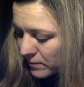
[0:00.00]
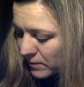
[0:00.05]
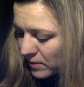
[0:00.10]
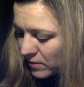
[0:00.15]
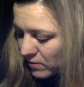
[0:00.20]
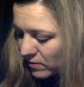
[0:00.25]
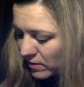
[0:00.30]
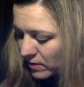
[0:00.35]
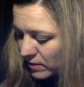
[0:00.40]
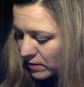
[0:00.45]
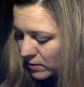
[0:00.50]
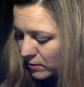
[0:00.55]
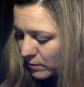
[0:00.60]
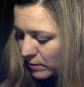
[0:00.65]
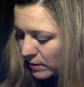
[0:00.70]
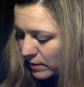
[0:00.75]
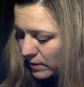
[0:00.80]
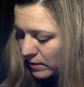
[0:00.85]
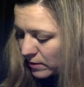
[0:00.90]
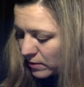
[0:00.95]
divided
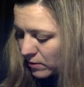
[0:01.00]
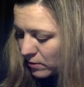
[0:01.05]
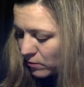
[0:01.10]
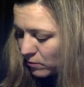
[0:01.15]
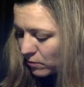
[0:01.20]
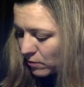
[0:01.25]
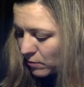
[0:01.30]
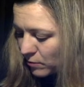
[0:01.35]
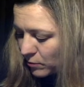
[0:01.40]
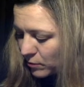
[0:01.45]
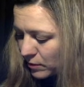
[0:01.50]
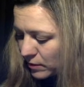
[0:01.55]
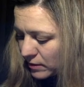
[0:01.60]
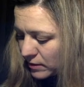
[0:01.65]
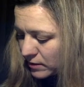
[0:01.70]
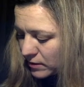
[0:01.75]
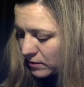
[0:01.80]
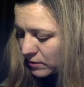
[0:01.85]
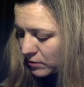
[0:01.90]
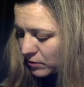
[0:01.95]
by R1
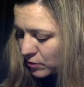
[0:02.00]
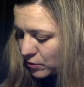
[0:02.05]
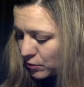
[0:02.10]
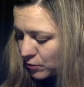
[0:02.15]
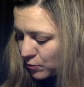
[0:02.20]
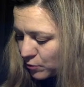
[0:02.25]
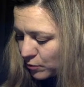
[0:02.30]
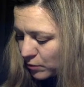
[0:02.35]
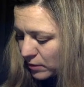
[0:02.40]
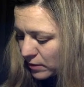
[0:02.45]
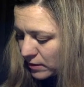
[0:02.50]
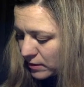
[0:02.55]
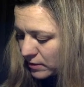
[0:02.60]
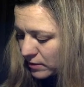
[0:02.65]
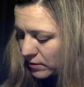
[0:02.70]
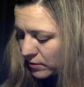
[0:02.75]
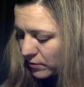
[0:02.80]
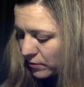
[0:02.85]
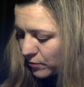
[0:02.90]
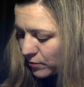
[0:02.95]
plus R2 plus
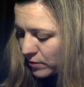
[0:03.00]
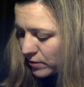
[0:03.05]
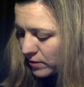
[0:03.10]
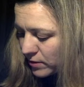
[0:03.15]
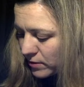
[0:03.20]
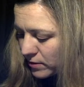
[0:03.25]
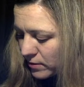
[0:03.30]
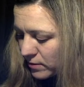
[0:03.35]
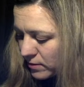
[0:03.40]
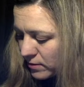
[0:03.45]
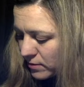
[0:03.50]
R3